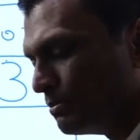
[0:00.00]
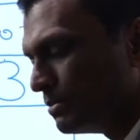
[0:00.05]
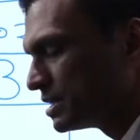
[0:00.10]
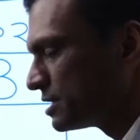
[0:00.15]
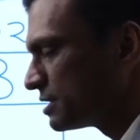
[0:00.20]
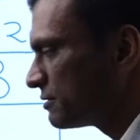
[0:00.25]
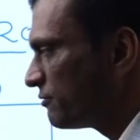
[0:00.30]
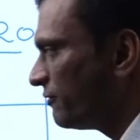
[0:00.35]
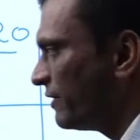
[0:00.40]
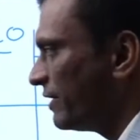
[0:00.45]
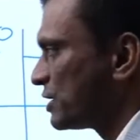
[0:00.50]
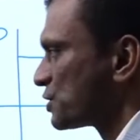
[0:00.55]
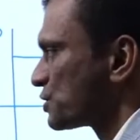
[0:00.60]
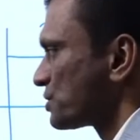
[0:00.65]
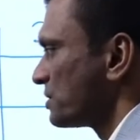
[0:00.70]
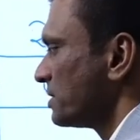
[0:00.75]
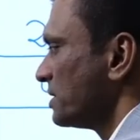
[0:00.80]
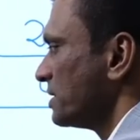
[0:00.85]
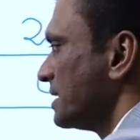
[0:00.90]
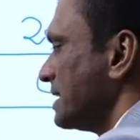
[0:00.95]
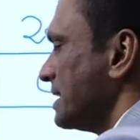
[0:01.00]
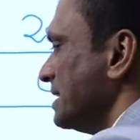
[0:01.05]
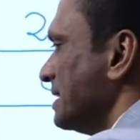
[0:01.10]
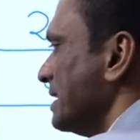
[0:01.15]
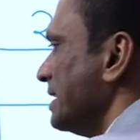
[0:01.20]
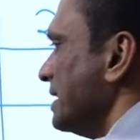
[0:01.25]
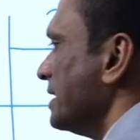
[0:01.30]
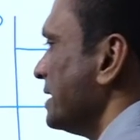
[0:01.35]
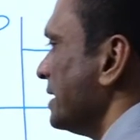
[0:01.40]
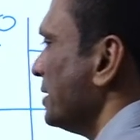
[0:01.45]
better fashion the
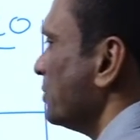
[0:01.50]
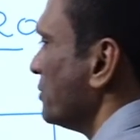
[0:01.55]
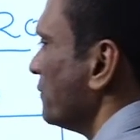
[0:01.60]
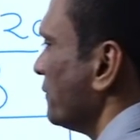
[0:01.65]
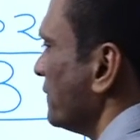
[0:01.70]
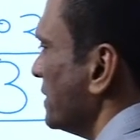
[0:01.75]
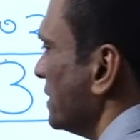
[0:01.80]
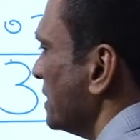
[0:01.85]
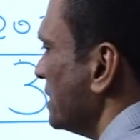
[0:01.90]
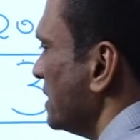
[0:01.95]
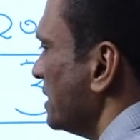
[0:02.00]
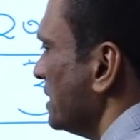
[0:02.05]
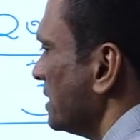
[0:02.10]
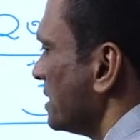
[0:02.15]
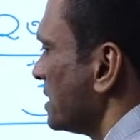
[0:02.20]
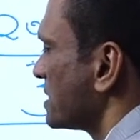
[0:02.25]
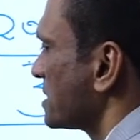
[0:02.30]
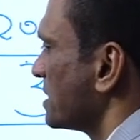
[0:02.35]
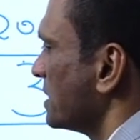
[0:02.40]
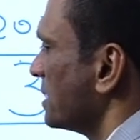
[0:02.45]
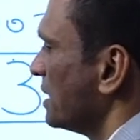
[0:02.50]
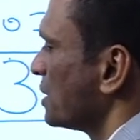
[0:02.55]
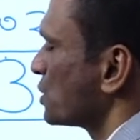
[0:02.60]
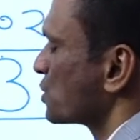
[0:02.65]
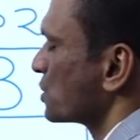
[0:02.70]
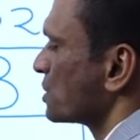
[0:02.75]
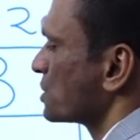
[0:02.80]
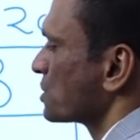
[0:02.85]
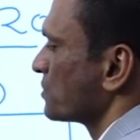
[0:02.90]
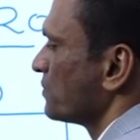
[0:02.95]
reality of India's
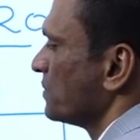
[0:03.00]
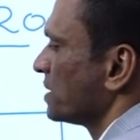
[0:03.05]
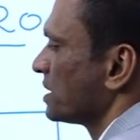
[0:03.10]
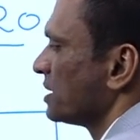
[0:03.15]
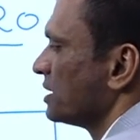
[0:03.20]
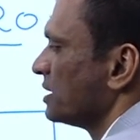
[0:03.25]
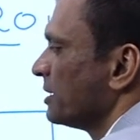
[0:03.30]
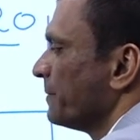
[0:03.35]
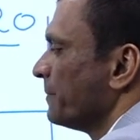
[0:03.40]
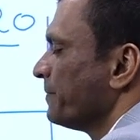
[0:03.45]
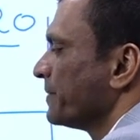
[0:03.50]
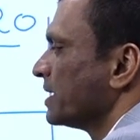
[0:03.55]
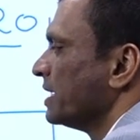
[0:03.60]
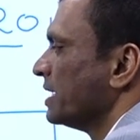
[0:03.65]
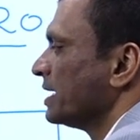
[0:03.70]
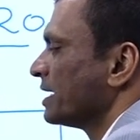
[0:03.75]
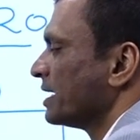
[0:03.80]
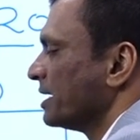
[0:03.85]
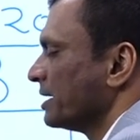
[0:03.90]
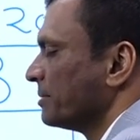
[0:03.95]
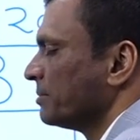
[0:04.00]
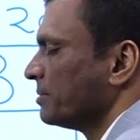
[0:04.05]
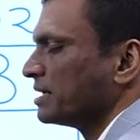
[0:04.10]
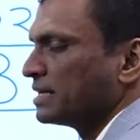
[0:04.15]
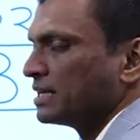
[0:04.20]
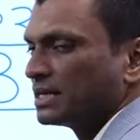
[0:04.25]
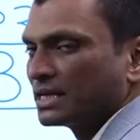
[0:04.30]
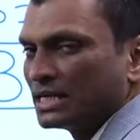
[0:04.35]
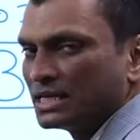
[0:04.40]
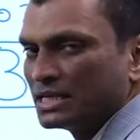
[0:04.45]
relations with the
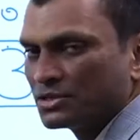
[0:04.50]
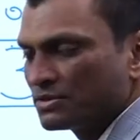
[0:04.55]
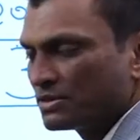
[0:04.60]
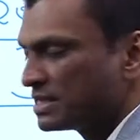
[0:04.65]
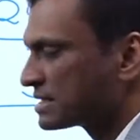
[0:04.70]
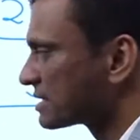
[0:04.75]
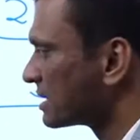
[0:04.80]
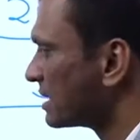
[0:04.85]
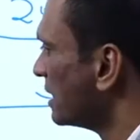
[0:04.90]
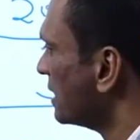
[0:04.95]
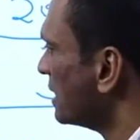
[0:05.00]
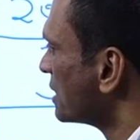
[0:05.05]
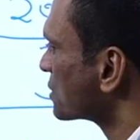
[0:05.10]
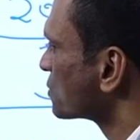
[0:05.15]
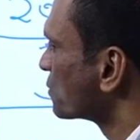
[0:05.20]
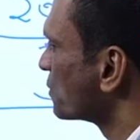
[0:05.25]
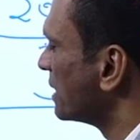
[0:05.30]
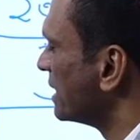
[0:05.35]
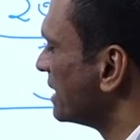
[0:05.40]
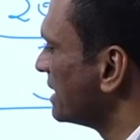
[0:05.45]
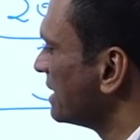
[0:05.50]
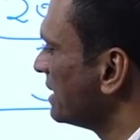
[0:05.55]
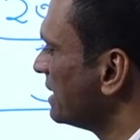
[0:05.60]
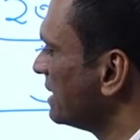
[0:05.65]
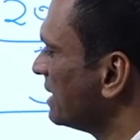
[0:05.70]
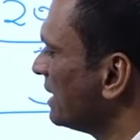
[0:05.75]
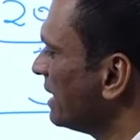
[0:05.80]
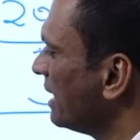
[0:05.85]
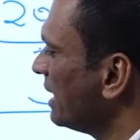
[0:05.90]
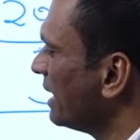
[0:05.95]
neighboring countries. So
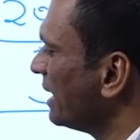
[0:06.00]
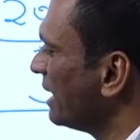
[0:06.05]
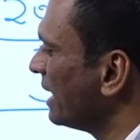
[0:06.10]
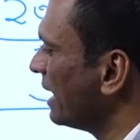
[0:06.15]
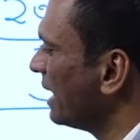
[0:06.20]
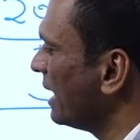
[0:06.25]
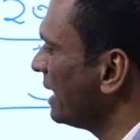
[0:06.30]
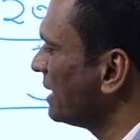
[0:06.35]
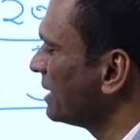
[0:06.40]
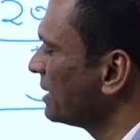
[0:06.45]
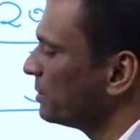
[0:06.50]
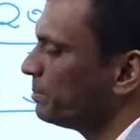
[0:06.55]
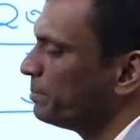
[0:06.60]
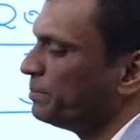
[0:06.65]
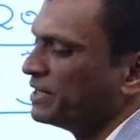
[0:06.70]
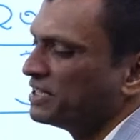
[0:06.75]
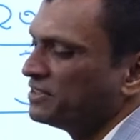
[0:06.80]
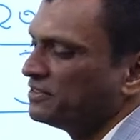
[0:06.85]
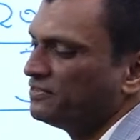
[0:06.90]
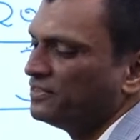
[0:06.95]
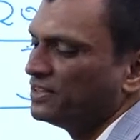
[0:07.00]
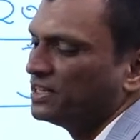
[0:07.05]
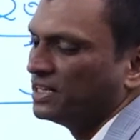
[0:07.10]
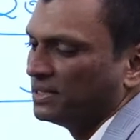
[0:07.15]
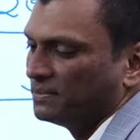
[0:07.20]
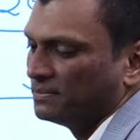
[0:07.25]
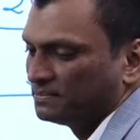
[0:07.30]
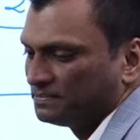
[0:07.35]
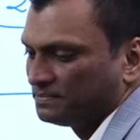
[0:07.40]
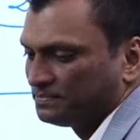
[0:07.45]
India and
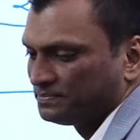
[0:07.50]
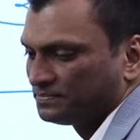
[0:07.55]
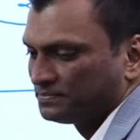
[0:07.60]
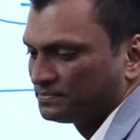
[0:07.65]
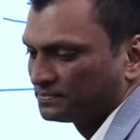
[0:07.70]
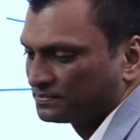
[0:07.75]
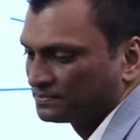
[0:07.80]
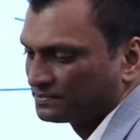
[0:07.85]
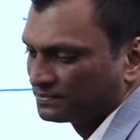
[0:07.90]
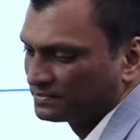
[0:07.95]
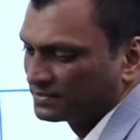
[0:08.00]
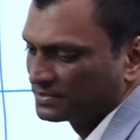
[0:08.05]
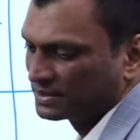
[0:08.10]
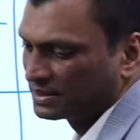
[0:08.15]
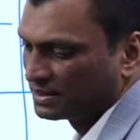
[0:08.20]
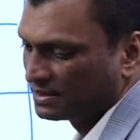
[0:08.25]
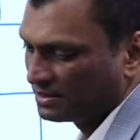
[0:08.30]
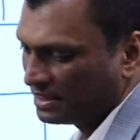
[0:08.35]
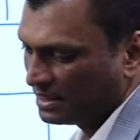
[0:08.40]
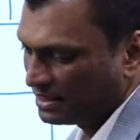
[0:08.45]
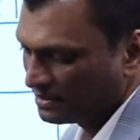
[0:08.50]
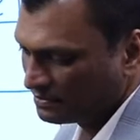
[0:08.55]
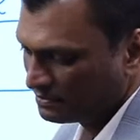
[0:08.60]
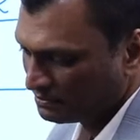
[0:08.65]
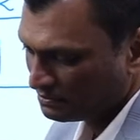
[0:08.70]
periphery, right?